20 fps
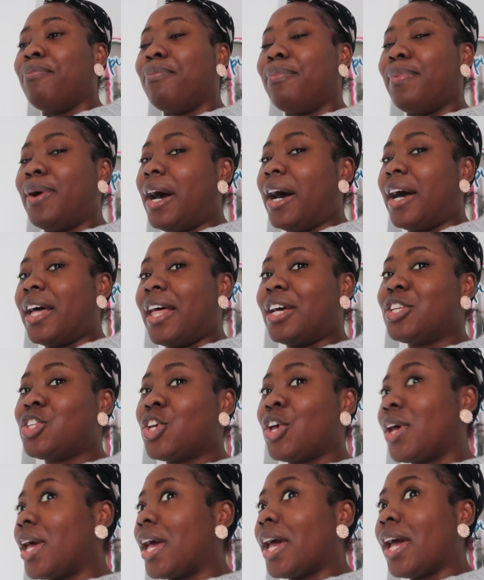But that's
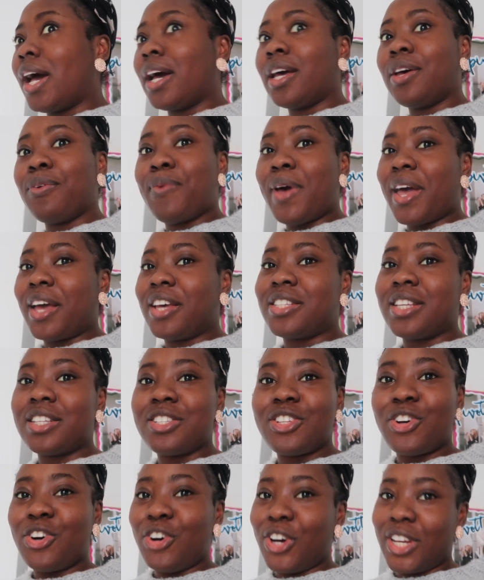okay, I can wait because I
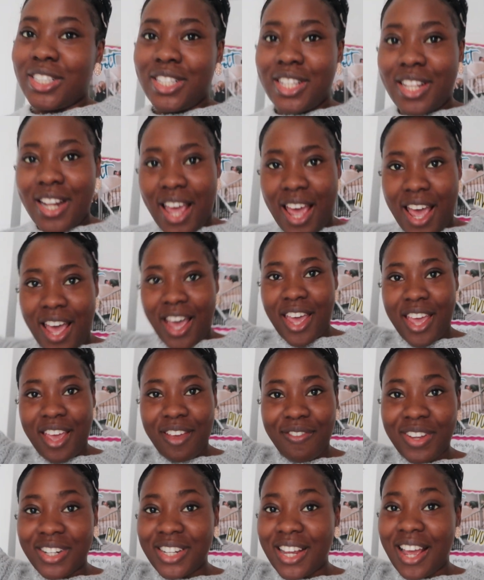still got internet.
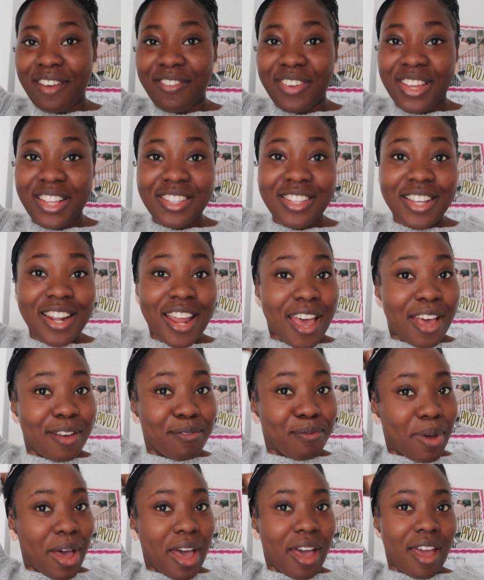If I didn't have
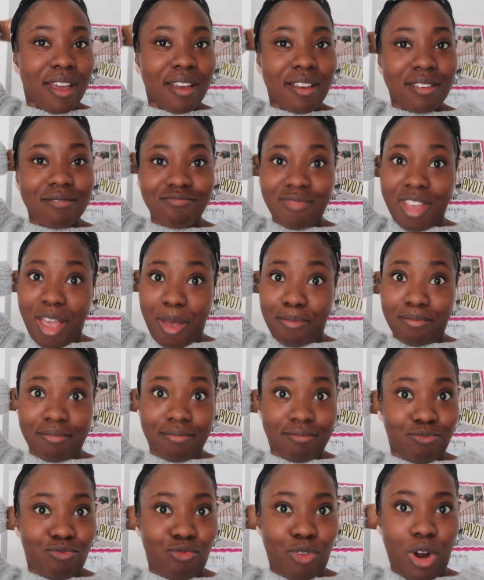internet,
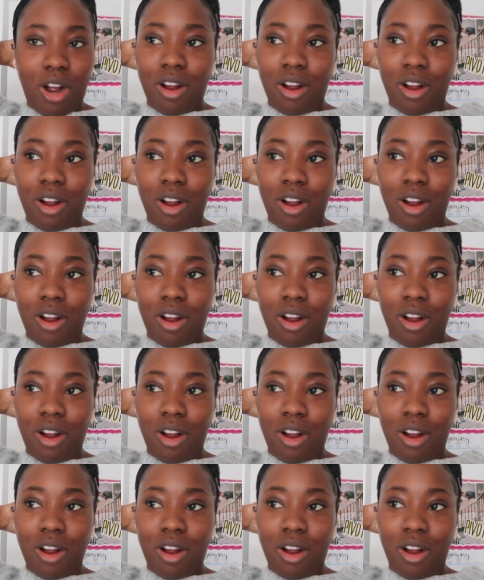then